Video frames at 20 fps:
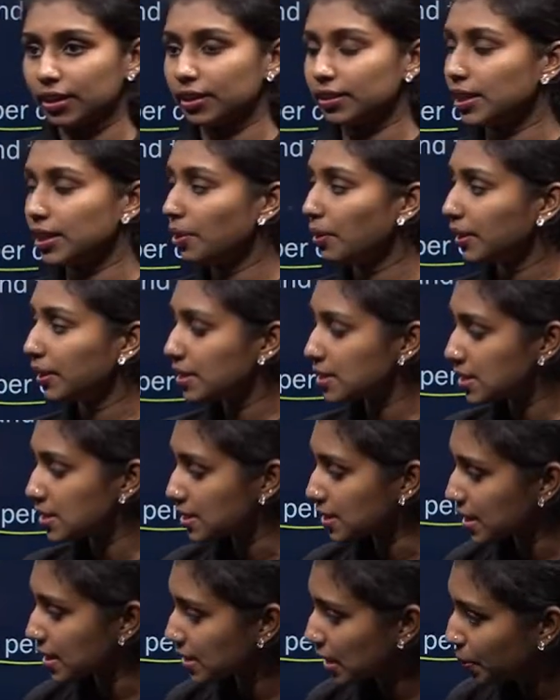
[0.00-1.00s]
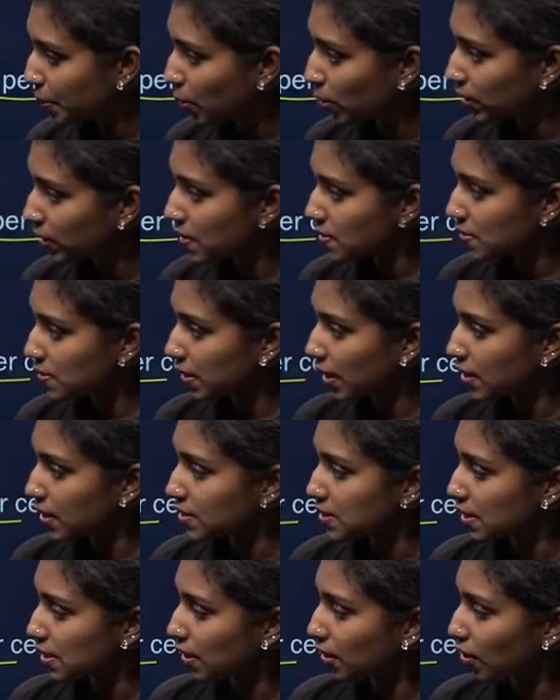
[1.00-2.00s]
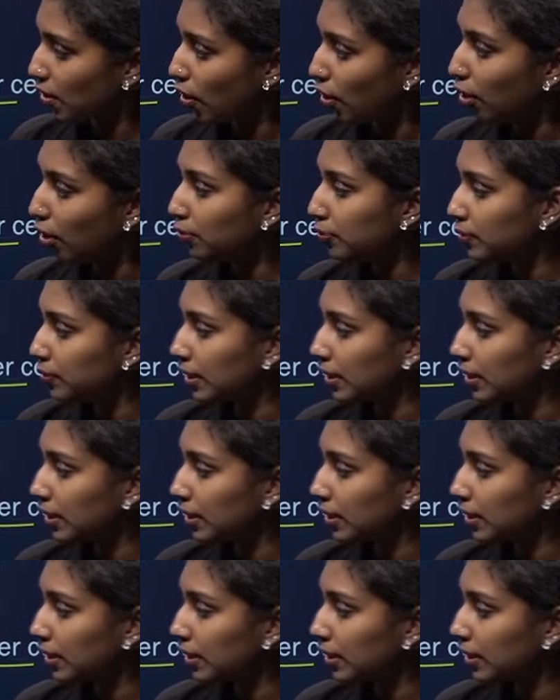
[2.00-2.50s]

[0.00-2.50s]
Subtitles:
Now let us discuss about the structure of